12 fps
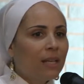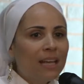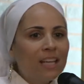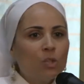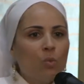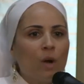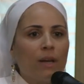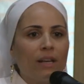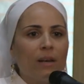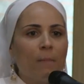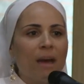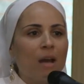Guess what?
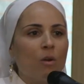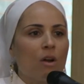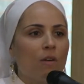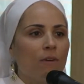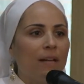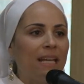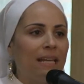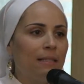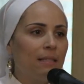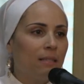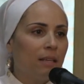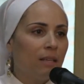In a matter of an
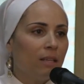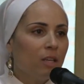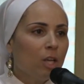instant,